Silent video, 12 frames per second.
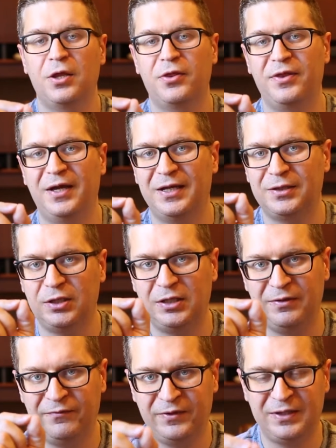that
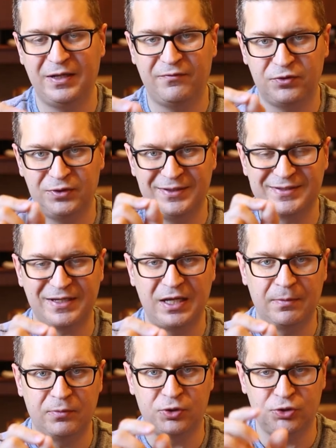whenever the
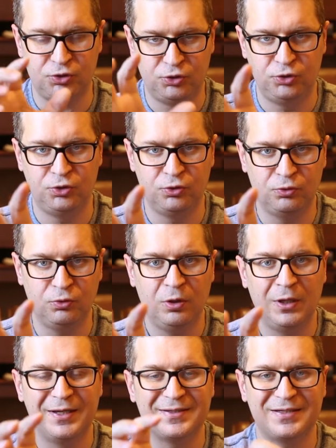scammers do
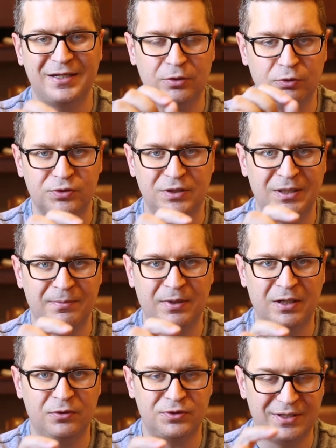send those
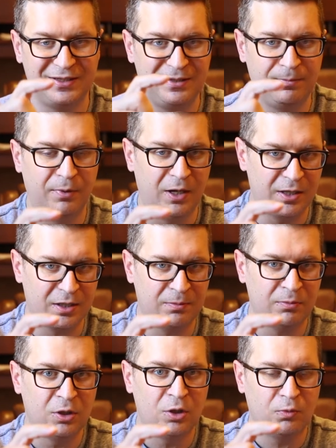emails at the bottom